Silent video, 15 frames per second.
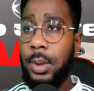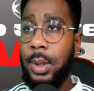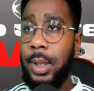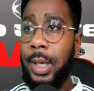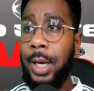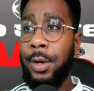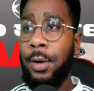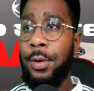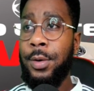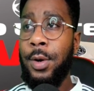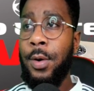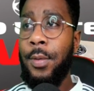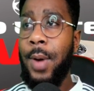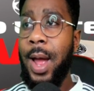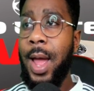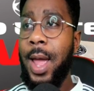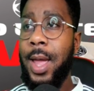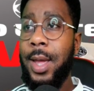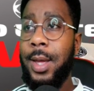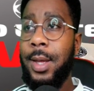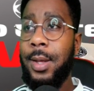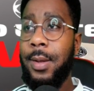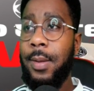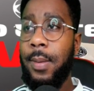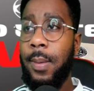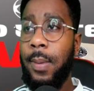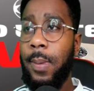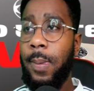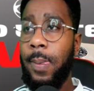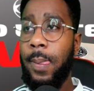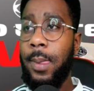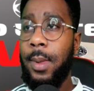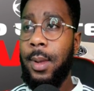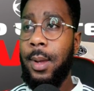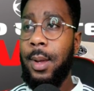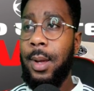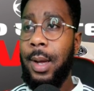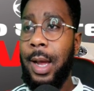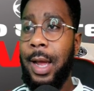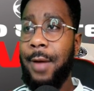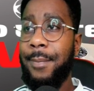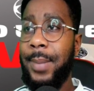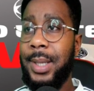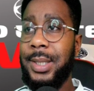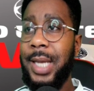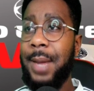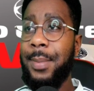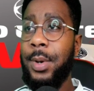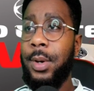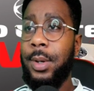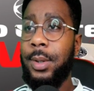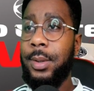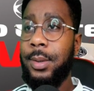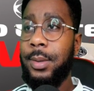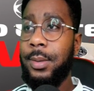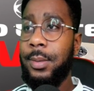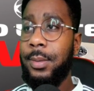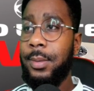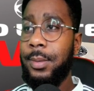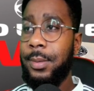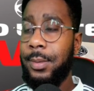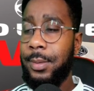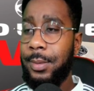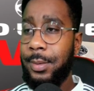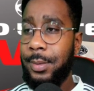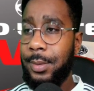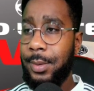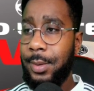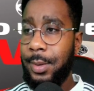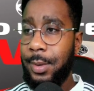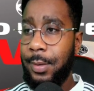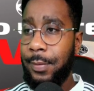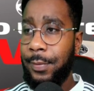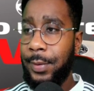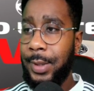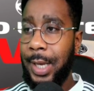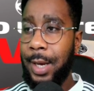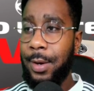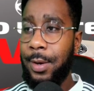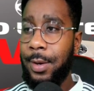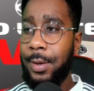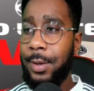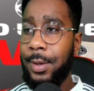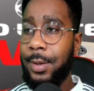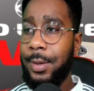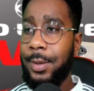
And I don't know why I have my timer on for that long.